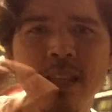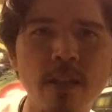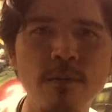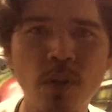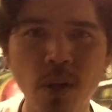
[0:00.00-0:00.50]
that
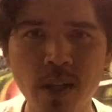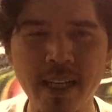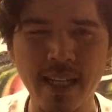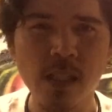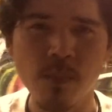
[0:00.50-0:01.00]
you've learned and
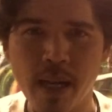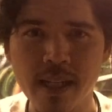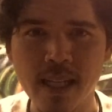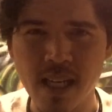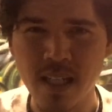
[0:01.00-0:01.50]

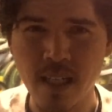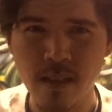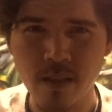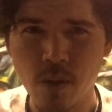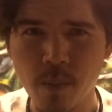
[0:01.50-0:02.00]
expanding on it a
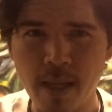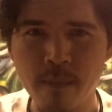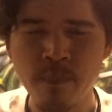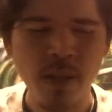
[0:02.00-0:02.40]
little bit.